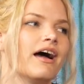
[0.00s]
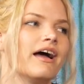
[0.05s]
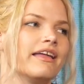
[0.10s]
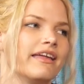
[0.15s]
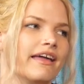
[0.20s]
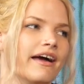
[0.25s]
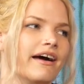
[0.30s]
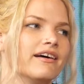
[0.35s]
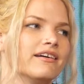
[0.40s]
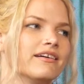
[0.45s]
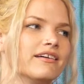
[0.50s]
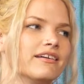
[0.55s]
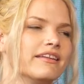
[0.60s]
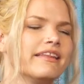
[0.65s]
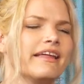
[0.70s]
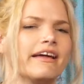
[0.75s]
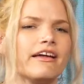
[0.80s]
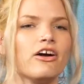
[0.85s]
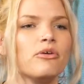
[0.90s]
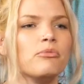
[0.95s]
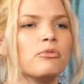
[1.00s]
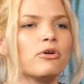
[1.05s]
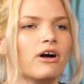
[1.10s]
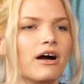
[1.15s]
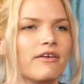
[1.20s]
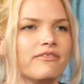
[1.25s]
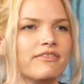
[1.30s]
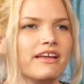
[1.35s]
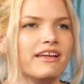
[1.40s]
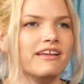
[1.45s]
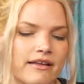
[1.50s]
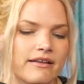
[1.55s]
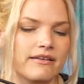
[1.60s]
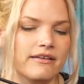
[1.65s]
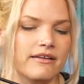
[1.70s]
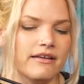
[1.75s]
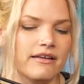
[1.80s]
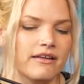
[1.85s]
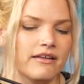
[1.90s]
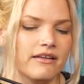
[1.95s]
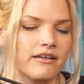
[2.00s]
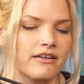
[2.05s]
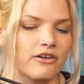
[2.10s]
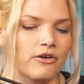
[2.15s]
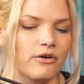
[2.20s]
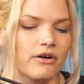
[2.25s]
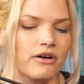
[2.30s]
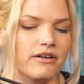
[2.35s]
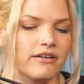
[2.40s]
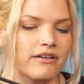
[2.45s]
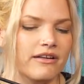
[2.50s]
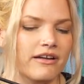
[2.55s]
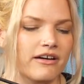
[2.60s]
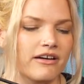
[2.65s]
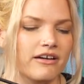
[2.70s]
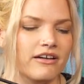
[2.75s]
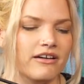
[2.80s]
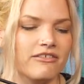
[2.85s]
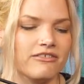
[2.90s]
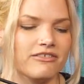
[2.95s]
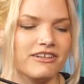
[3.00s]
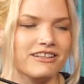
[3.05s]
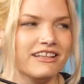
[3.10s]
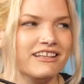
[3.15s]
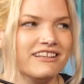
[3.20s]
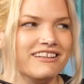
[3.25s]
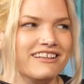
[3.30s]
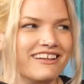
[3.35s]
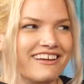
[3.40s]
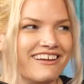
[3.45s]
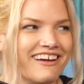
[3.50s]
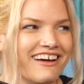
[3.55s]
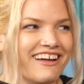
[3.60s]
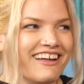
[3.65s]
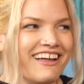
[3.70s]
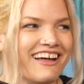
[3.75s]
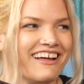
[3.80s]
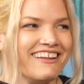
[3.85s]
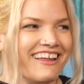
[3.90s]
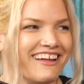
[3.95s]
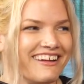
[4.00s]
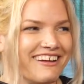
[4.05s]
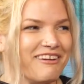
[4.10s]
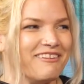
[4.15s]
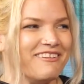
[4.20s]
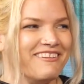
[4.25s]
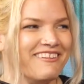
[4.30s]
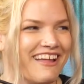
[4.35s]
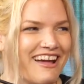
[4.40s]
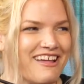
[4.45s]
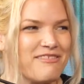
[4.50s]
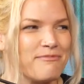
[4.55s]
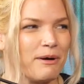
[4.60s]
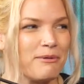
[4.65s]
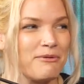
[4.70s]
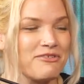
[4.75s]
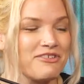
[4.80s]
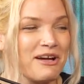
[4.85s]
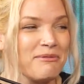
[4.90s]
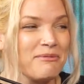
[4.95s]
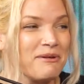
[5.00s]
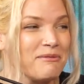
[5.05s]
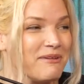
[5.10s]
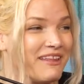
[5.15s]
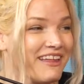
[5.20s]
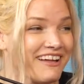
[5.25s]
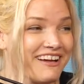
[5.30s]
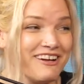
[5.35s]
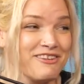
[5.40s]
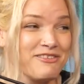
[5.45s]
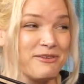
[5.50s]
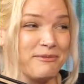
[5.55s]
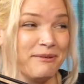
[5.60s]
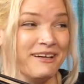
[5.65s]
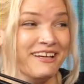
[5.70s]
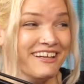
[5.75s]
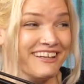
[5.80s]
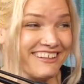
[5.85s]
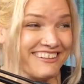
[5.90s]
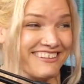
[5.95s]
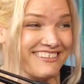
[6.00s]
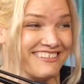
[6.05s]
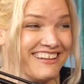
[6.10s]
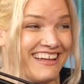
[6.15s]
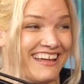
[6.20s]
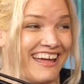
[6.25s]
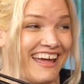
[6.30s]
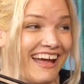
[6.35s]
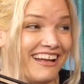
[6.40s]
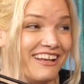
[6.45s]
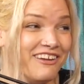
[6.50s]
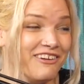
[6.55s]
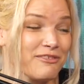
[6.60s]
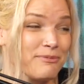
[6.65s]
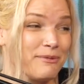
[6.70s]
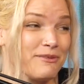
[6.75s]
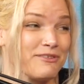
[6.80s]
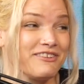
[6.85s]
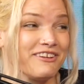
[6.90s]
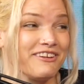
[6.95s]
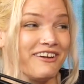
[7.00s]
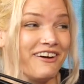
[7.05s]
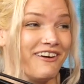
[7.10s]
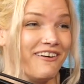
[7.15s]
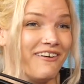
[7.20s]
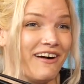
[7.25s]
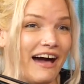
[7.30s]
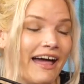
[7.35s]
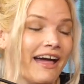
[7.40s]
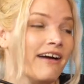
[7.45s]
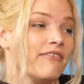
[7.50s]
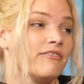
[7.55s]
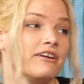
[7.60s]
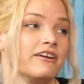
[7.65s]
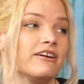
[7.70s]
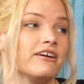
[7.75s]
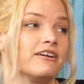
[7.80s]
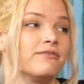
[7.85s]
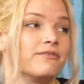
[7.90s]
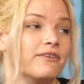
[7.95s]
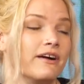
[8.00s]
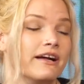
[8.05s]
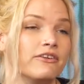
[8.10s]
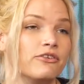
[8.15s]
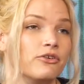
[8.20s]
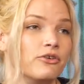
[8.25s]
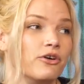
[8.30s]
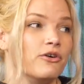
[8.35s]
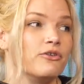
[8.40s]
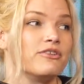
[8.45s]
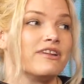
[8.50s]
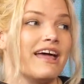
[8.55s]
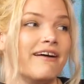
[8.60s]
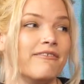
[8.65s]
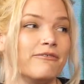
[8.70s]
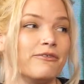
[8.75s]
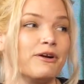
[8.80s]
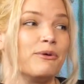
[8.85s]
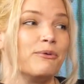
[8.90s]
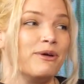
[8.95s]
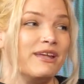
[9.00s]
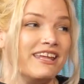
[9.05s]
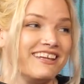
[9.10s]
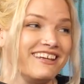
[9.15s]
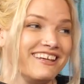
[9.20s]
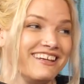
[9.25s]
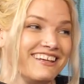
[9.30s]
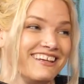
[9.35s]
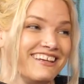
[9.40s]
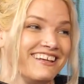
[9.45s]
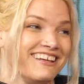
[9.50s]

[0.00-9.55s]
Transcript: Yeah, they go more often. A really clean cut at like a nice barbershop can be like $100, and you're supposed to go. I have a good friend who goes every week.